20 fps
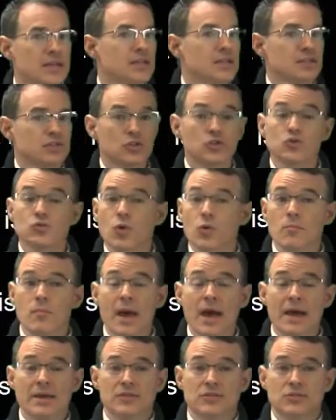students won't
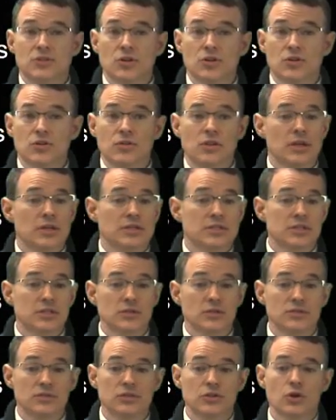master the
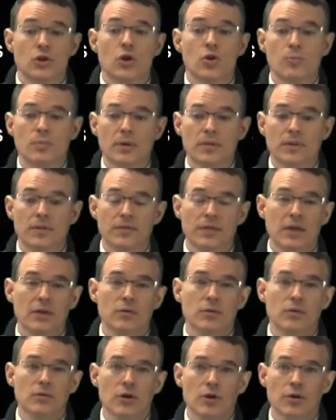skills that you're hoping that they
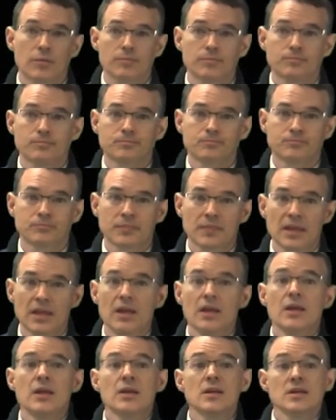will learn.
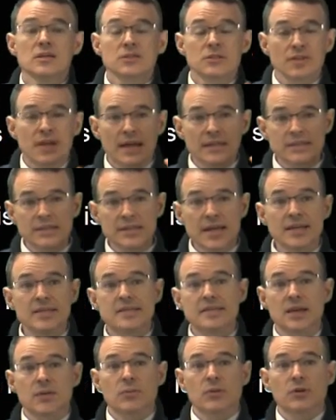So that's a nice summary